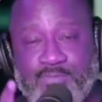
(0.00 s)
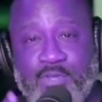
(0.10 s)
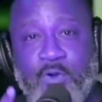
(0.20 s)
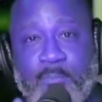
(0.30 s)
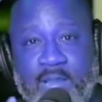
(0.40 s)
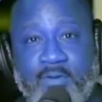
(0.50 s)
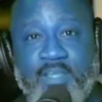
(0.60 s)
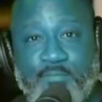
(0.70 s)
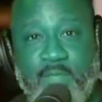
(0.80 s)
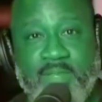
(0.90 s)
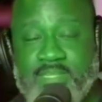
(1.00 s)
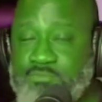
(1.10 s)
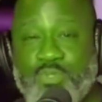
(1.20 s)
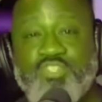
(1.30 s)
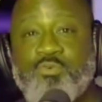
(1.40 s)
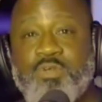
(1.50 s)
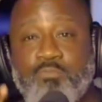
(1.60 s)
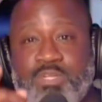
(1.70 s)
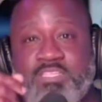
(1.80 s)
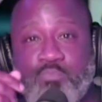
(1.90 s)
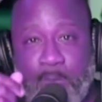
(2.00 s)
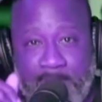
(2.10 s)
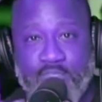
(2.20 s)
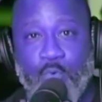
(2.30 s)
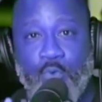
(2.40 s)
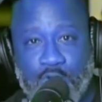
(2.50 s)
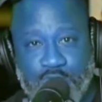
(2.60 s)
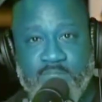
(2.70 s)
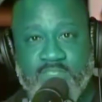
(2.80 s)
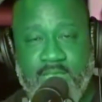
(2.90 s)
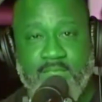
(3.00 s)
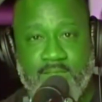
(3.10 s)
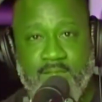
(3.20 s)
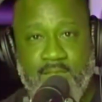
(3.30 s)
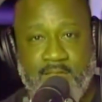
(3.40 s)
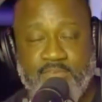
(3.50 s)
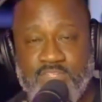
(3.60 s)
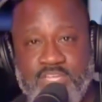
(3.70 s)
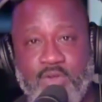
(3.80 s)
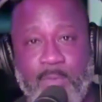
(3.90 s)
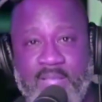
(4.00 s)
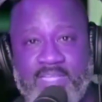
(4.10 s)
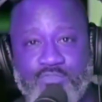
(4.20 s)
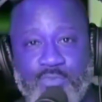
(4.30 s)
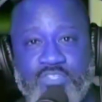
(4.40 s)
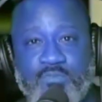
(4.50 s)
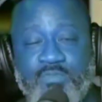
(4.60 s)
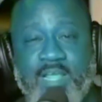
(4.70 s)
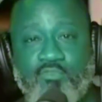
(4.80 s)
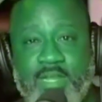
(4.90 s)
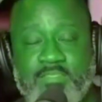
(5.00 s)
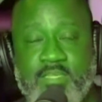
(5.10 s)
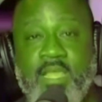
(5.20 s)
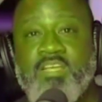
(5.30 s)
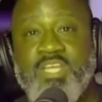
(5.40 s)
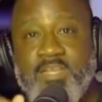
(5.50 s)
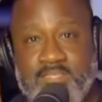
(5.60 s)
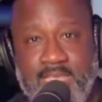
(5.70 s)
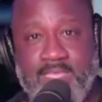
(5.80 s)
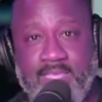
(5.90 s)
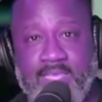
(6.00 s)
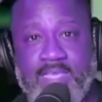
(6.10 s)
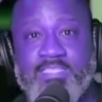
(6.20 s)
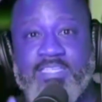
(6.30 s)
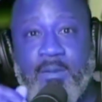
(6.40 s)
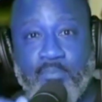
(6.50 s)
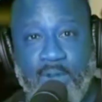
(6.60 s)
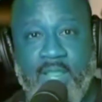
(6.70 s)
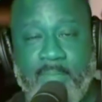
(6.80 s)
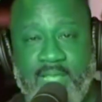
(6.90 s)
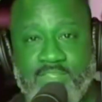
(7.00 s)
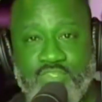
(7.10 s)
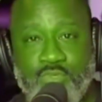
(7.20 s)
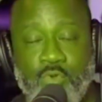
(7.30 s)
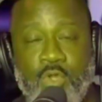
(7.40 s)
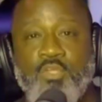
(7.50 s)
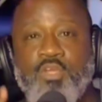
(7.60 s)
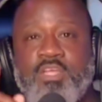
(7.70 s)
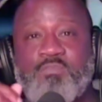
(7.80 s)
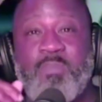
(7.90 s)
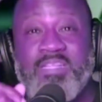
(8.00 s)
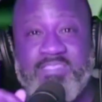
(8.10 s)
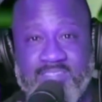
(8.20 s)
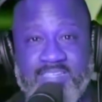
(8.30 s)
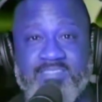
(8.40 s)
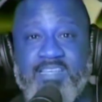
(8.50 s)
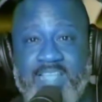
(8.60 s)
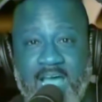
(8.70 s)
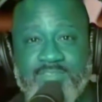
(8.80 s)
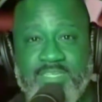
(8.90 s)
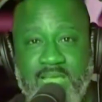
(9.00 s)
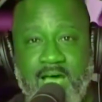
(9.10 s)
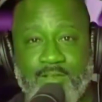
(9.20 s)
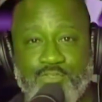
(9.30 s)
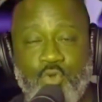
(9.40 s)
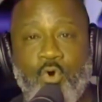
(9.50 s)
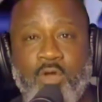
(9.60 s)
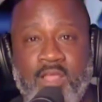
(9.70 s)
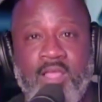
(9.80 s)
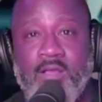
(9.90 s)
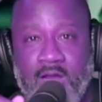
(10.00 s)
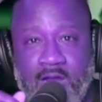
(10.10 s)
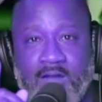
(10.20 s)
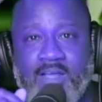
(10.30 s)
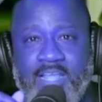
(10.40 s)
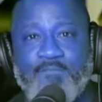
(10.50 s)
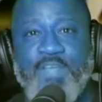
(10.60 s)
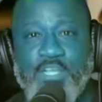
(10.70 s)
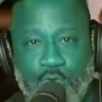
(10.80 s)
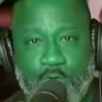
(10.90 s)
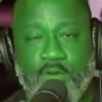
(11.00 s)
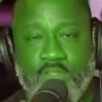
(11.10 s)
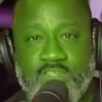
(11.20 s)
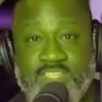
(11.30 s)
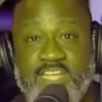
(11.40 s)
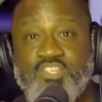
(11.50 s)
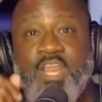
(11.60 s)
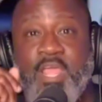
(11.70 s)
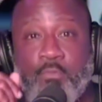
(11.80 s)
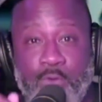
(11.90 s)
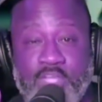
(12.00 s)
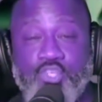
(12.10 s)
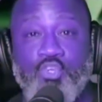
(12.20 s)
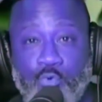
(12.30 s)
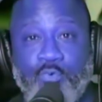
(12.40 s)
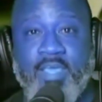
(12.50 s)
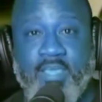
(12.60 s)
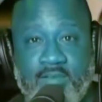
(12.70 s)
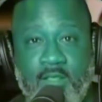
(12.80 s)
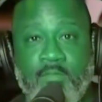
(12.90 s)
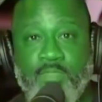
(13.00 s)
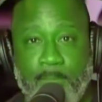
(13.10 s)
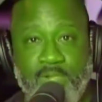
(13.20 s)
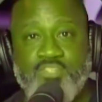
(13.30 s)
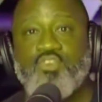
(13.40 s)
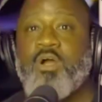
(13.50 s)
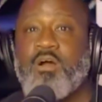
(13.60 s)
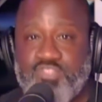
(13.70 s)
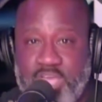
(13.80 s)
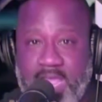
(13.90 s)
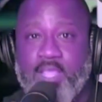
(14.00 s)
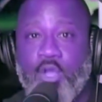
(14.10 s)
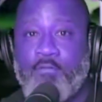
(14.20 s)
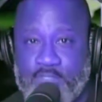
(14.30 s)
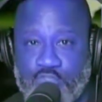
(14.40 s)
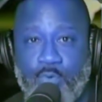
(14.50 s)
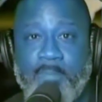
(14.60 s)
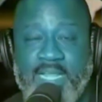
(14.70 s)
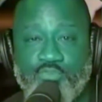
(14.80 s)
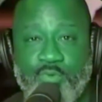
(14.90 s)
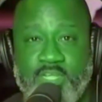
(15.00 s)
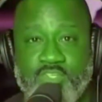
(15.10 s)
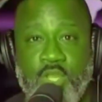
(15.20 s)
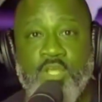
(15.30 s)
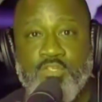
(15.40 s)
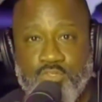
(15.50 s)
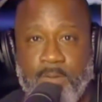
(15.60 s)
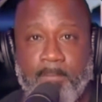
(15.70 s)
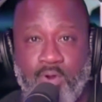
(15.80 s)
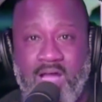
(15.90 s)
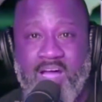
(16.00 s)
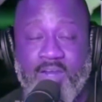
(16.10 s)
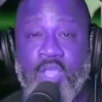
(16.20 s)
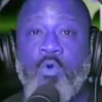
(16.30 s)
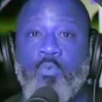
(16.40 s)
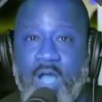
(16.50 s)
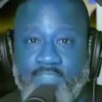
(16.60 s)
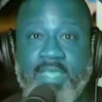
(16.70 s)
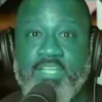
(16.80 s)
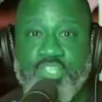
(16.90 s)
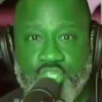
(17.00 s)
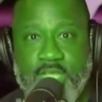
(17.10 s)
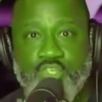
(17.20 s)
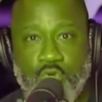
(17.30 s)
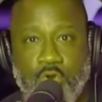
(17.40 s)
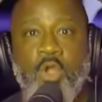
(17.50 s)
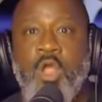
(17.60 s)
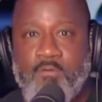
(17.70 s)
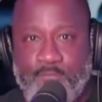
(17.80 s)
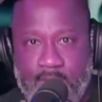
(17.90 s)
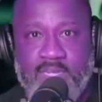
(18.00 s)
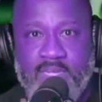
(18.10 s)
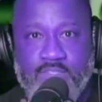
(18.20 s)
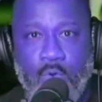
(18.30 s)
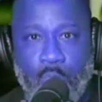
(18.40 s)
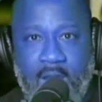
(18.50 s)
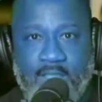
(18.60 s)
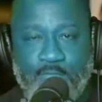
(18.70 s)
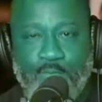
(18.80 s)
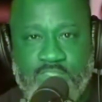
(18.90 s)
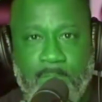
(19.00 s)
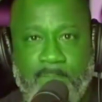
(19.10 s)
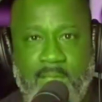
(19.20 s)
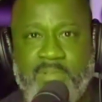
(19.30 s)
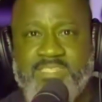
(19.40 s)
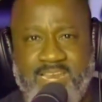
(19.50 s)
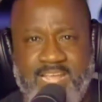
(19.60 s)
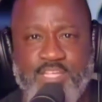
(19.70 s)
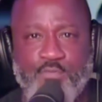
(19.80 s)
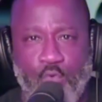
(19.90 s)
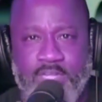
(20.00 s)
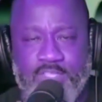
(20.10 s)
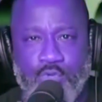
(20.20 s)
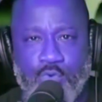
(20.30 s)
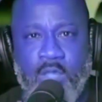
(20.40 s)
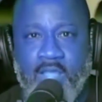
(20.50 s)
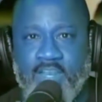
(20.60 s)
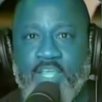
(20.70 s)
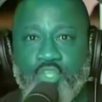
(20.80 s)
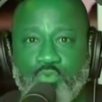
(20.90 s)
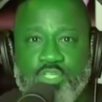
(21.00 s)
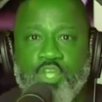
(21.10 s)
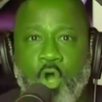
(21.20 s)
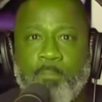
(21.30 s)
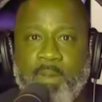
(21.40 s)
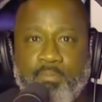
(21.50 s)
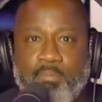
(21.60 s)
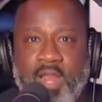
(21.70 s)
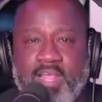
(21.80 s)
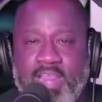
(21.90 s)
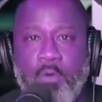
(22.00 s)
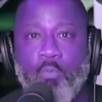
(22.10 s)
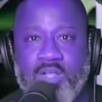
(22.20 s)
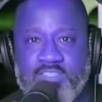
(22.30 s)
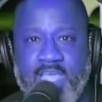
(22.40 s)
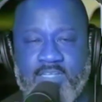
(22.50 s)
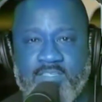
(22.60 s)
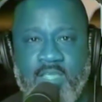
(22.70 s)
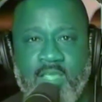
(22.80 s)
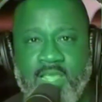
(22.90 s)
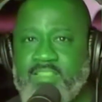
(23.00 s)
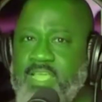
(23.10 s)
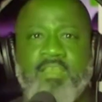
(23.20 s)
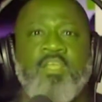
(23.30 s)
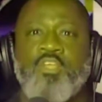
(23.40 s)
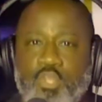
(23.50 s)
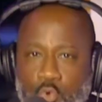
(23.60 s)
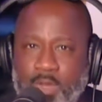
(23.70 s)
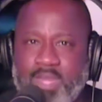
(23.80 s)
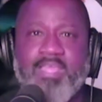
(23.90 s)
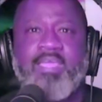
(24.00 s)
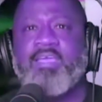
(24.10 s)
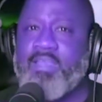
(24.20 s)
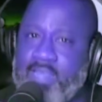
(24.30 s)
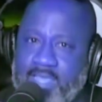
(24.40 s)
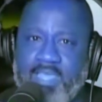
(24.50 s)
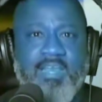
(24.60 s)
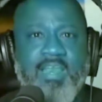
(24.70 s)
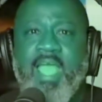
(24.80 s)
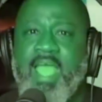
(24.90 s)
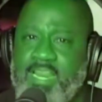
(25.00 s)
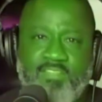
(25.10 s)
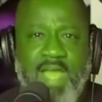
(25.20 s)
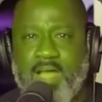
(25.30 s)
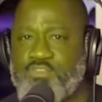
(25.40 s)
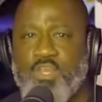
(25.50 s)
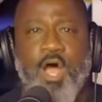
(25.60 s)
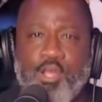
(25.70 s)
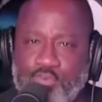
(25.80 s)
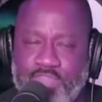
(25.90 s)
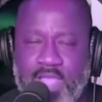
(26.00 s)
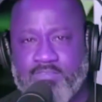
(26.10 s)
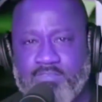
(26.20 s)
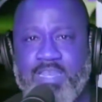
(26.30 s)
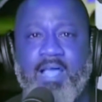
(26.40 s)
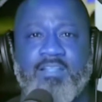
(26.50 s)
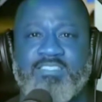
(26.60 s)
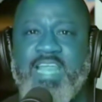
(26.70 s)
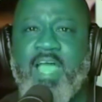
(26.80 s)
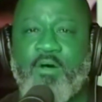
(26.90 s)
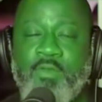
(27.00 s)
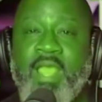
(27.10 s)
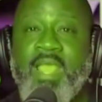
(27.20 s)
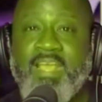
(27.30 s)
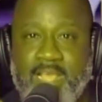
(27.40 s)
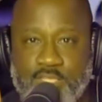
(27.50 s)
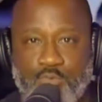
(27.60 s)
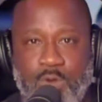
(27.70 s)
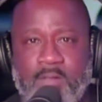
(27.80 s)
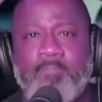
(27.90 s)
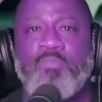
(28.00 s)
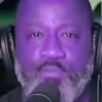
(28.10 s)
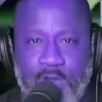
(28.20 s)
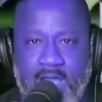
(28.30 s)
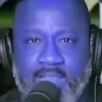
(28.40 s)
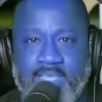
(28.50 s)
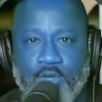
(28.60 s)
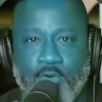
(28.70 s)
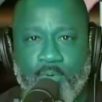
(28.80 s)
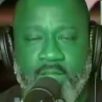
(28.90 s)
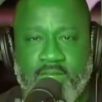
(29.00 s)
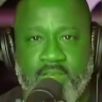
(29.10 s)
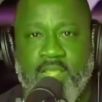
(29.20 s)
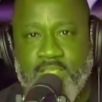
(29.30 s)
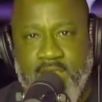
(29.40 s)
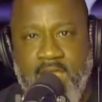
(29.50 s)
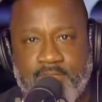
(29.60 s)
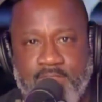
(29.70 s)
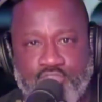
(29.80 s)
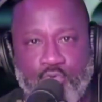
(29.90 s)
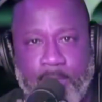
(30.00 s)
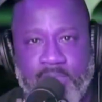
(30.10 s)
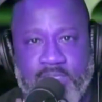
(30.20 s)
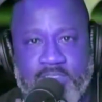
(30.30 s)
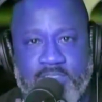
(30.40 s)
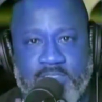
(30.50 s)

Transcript: are gonna marry a feminist, which you which is will be the worst mistake of your life because she gonna bait and switch you like crazy. She gonna take your kids, she gonna pray mantis you. You're gonna spend sixty thousand dollars on uh, in vitro fertilization, in which you get the pleasure of jacking off into a petri dish to some prawn while they inject your feminist wife with some babies at age 42 and then you just hope and pray that one takes and then you do it again and again $80,000 $100,000 down and guess what you finally get her pregnant and you're having triplets